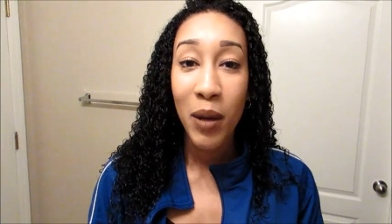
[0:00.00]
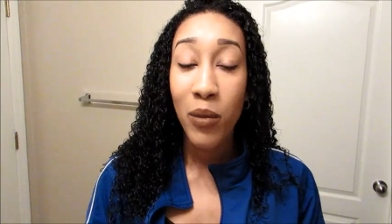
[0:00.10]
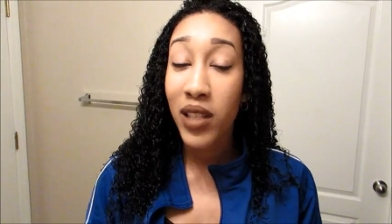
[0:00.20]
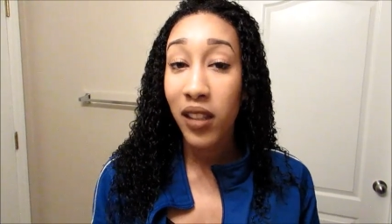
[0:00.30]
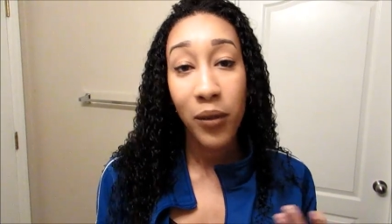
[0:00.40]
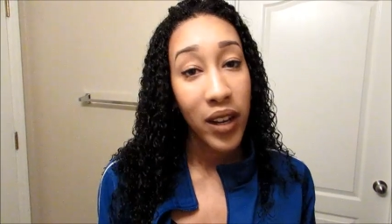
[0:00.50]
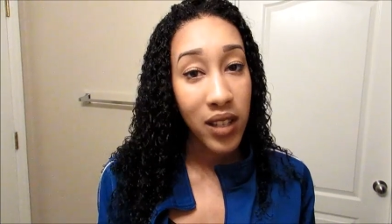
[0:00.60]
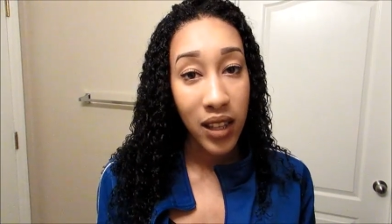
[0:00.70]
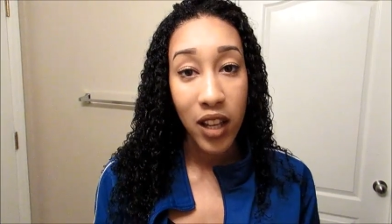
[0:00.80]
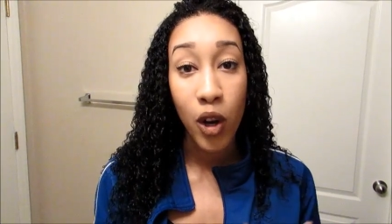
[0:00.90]
Protective hairs,
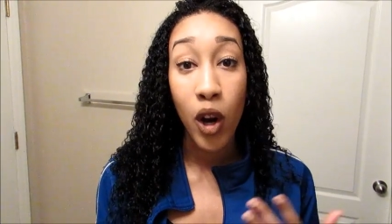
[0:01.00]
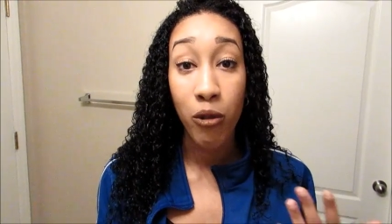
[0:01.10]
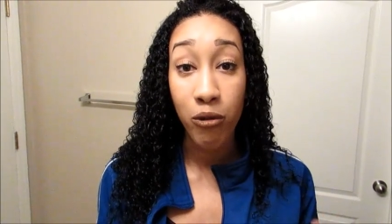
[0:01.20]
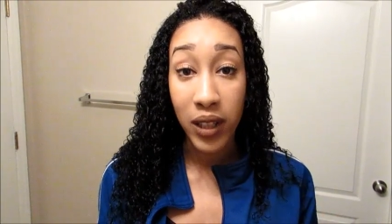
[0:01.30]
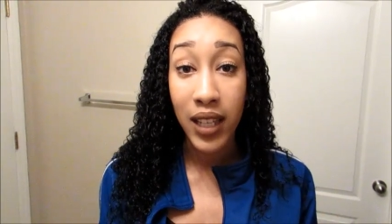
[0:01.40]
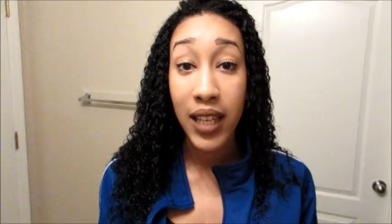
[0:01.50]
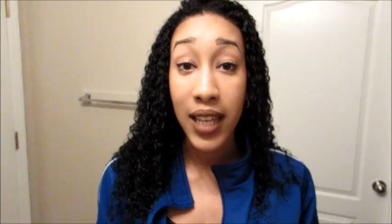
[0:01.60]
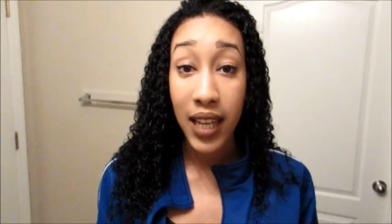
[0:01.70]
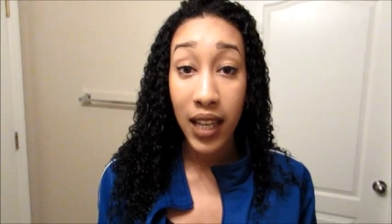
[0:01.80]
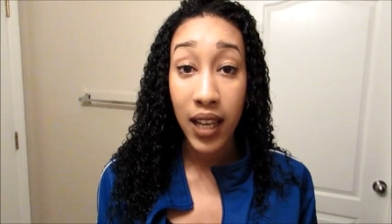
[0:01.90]
I think, are really
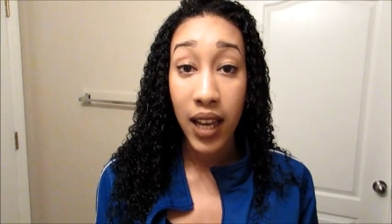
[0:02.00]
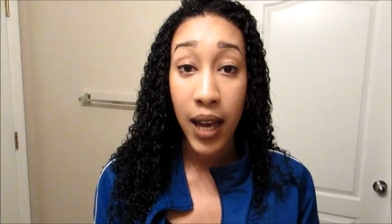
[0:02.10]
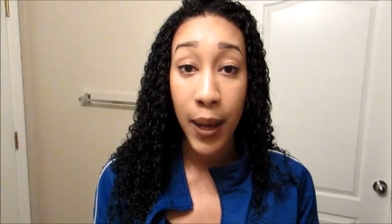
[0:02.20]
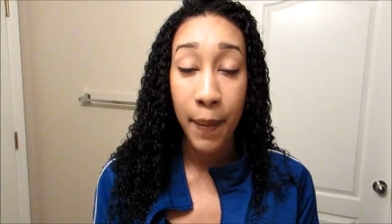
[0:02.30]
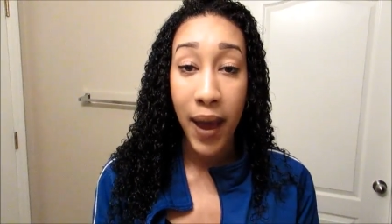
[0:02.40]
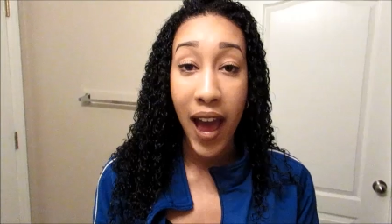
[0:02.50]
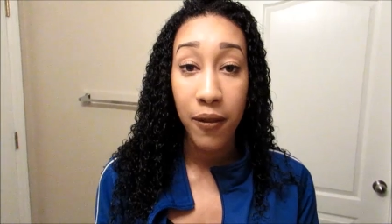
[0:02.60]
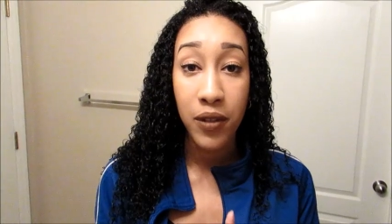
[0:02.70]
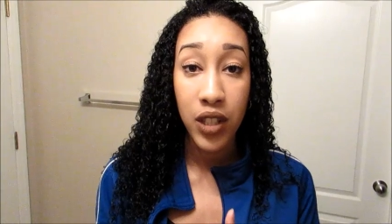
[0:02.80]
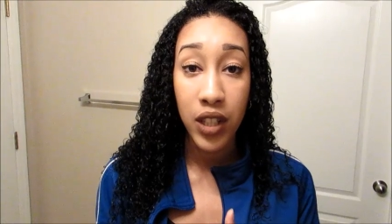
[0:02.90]
key.
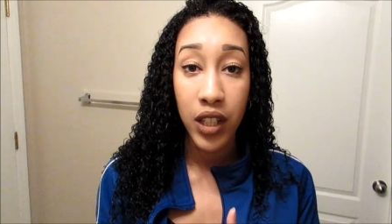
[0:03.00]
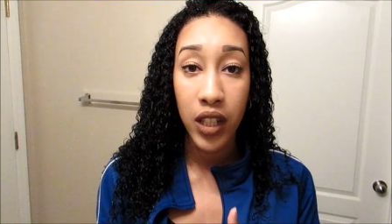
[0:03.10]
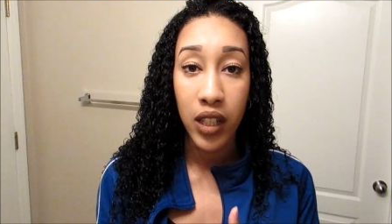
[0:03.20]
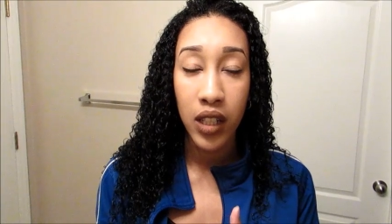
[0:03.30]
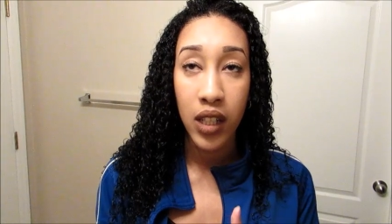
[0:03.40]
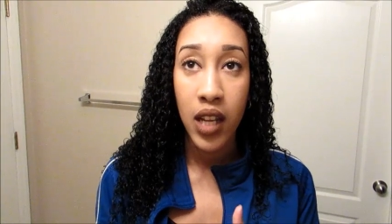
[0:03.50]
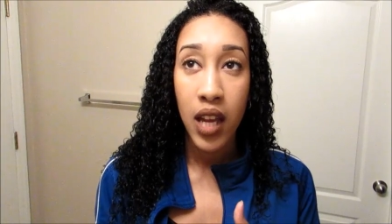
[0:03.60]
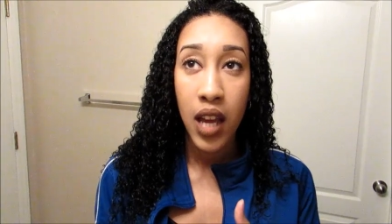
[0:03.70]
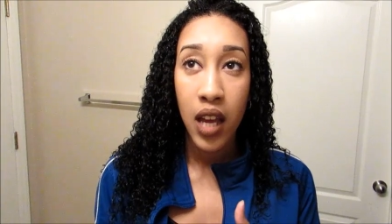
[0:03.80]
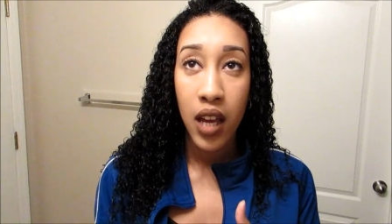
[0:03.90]
After,
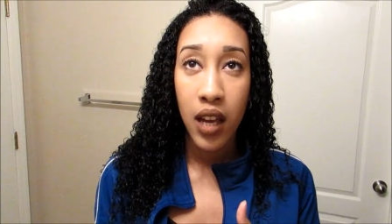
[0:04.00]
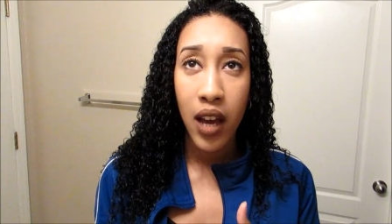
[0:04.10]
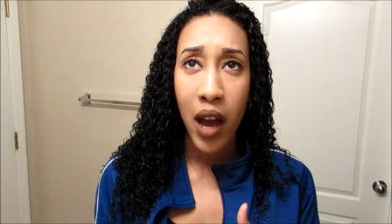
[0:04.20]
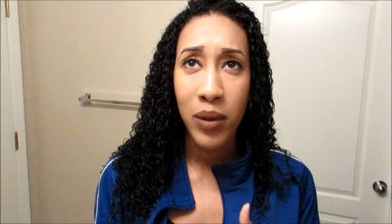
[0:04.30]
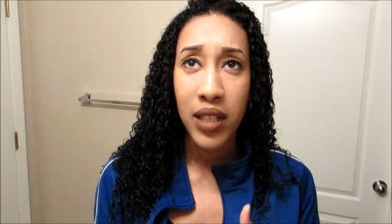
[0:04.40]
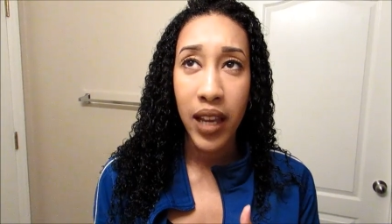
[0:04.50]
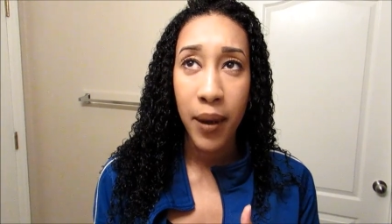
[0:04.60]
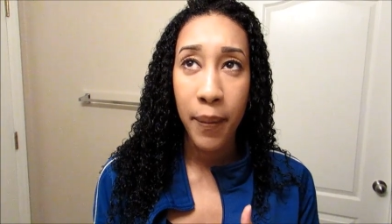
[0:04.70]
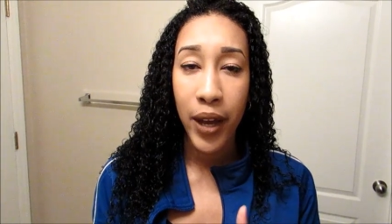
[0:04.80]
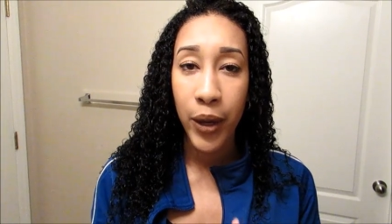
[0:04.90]
I would say,
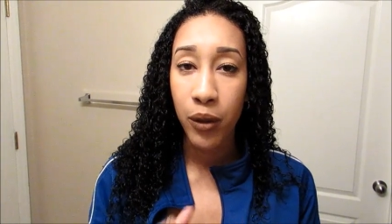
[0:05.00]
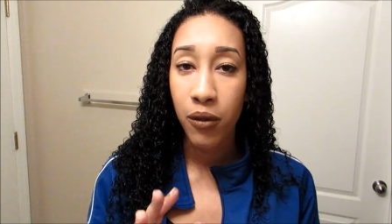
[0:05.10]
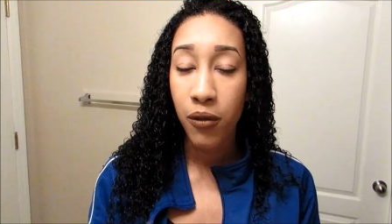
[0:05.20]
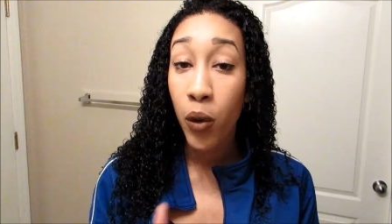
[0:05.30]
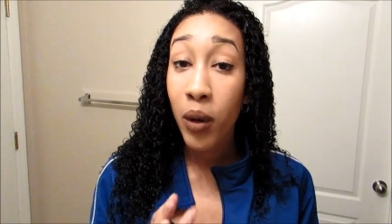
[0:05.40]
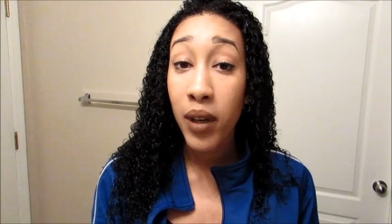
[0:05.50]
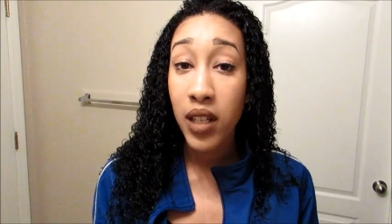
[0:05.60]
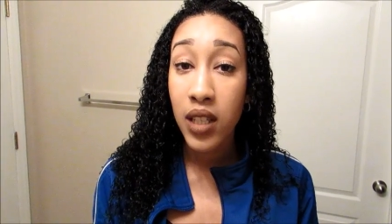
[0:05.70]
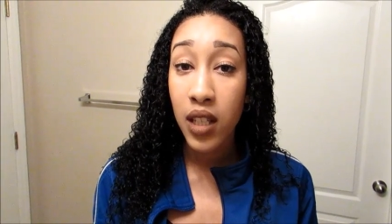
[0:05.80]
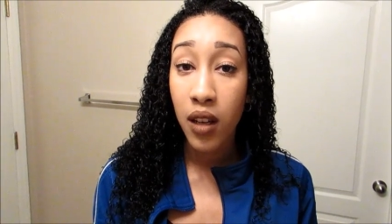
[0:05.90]
about 4
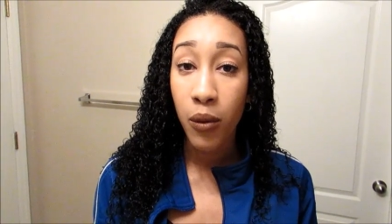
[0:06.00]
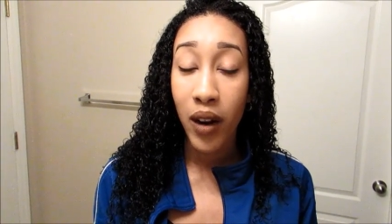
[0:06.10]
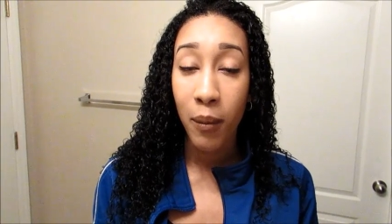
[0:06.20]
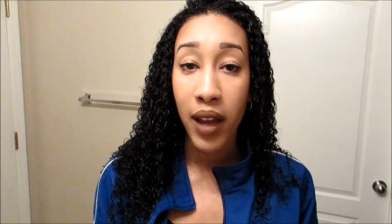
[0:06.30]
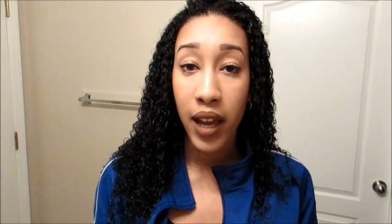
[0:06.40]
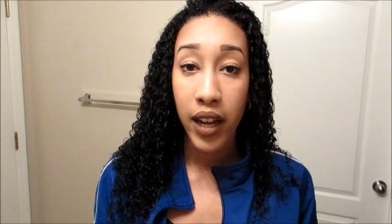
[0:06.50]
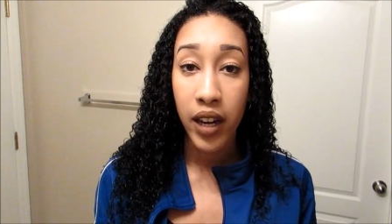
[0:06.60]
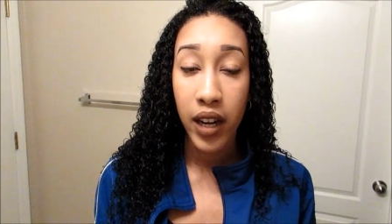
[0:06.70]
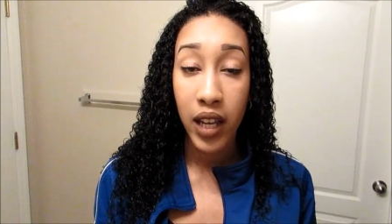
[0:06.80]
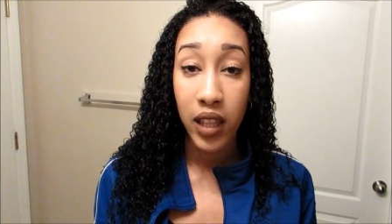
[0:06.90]
months of wearing my
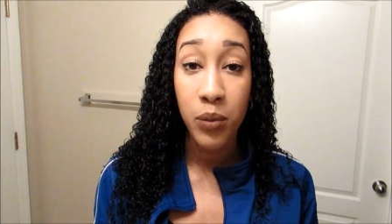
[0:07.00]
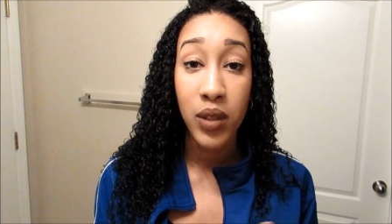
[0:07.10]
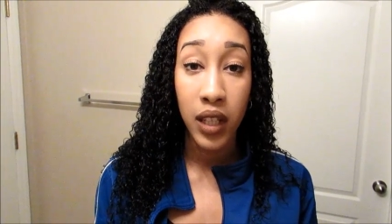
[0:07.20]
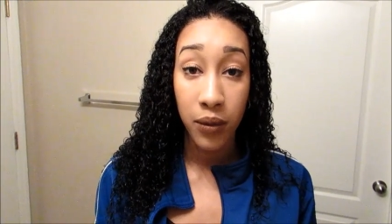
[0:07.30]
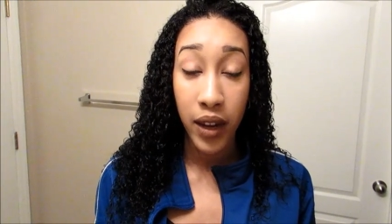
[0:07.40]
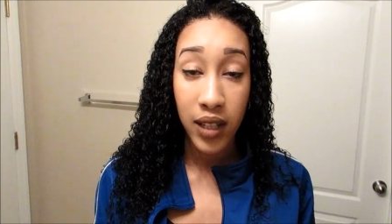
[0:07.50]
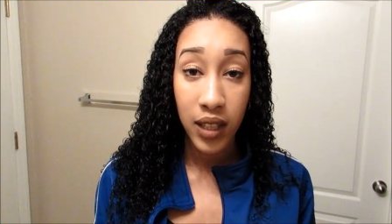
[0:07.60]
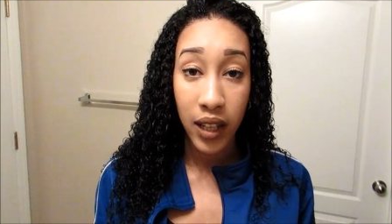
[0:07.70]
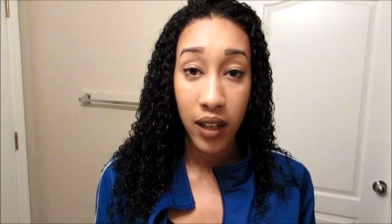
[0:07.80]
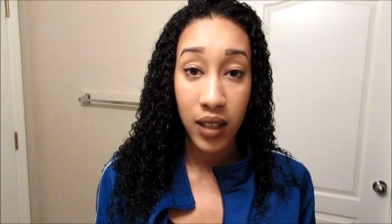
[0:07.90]
hair in these protective
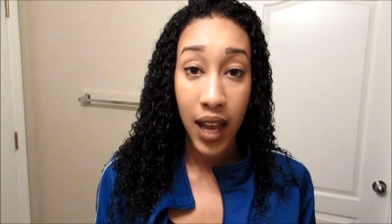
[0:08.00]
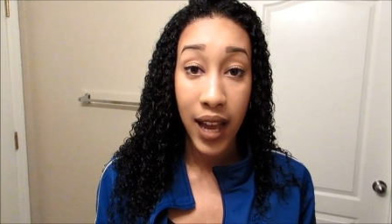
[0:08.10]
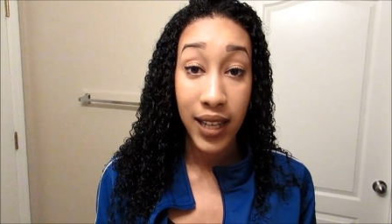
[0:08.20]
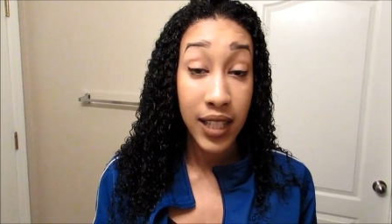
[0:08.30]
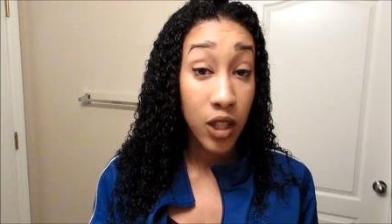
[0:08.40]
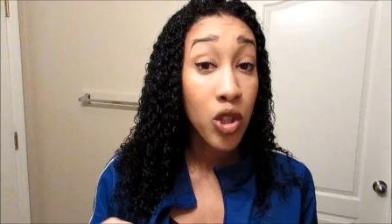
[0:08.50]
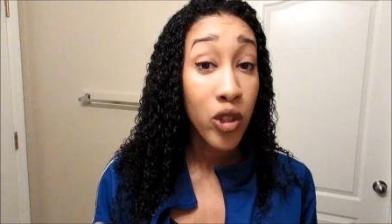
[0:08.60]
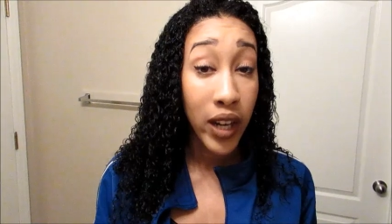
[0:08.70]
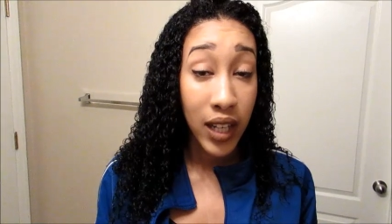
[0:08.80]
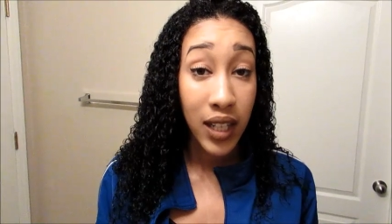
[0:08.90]
hairstyles, I did
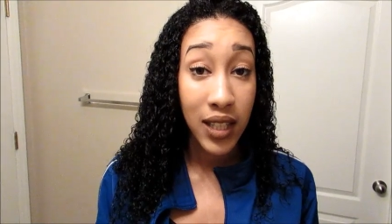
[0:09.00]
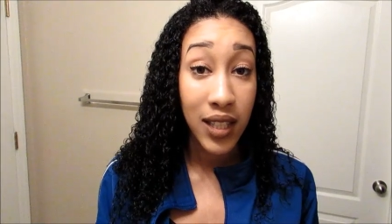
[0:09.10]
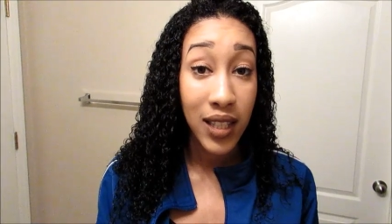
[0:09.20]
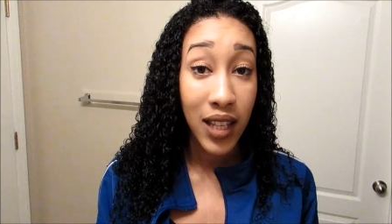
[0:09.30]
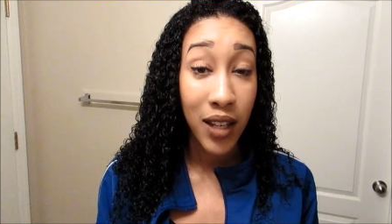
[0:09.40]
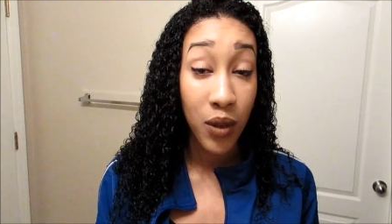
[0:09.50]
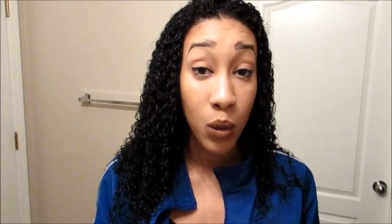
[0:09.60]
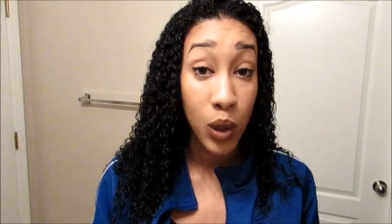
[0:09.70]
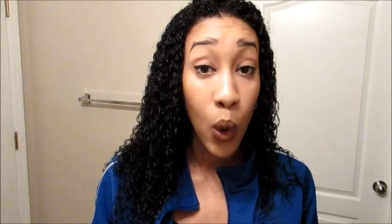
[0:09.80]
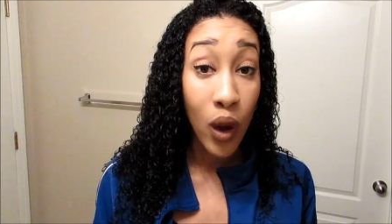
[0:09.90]
straighten it to see if it
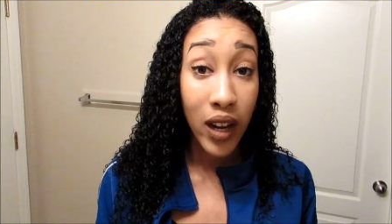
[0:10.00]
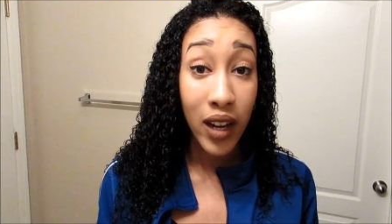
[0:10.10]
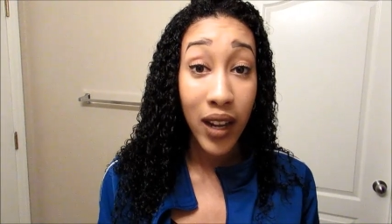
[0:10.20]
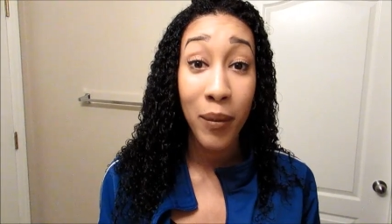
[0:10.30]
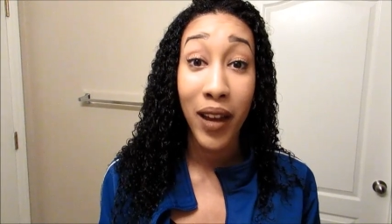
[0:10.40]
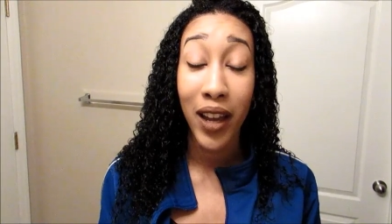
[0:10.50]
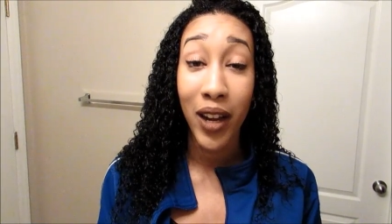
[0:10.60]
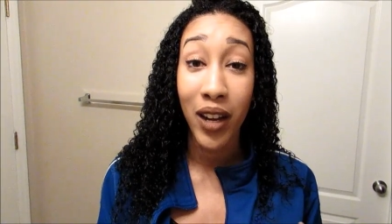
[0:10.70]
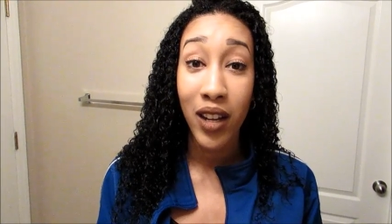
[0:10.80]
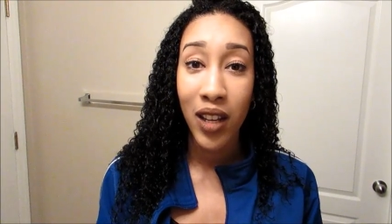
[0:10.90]
was longer, and my
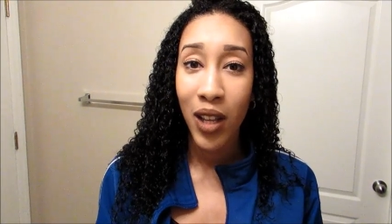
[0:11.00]
hair,